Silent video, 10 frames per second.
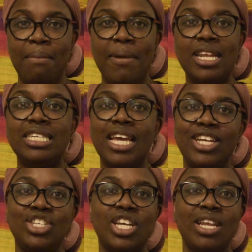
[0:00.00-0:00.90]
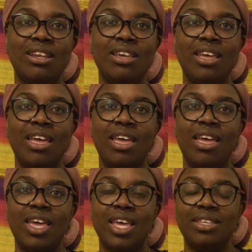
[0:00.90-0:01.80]
Meditation
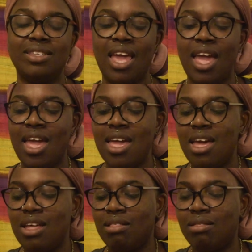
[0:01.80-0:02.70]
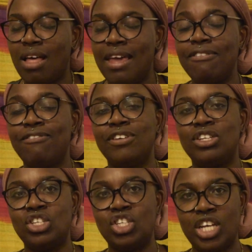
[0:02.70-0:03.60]
is a
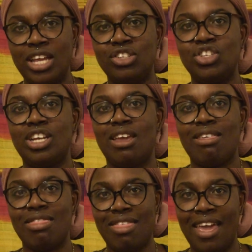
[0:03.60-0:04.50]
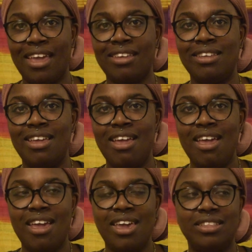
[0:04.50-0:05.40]
life-changing thing.
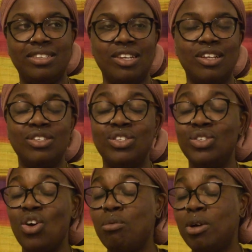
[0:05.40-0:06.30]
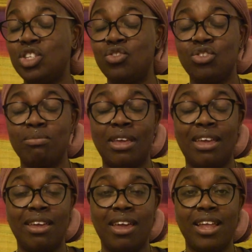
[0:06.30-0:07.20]
It's done so much for
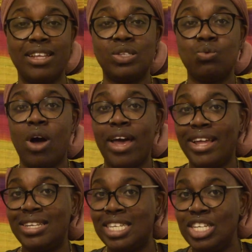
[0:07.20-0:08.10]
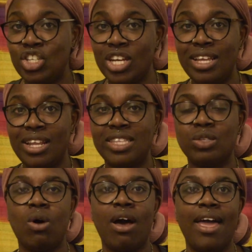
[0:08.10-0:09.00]
me, and it's why I teach it.
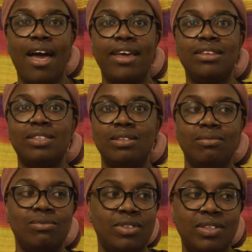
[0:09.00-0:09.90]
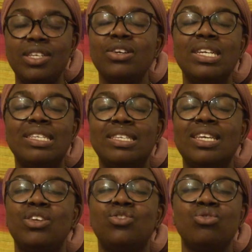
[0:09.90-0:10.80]
It's why I
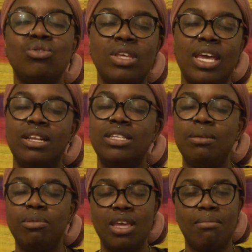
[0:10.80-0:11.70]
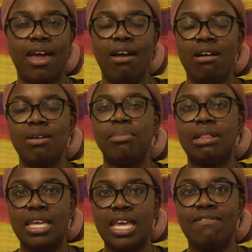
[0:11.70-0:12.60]
seriously and truly and deeply in my heart
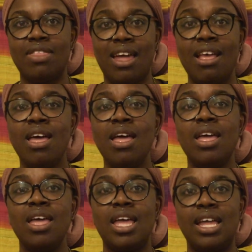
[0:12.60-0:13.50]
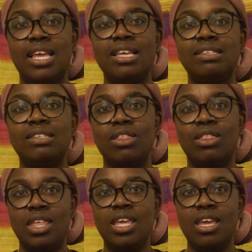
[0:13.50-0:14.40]
believe that it is
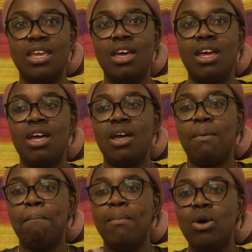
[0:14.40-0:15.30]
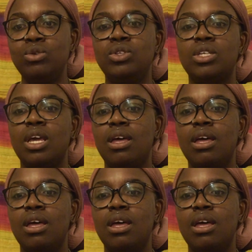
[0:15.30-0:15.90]
the most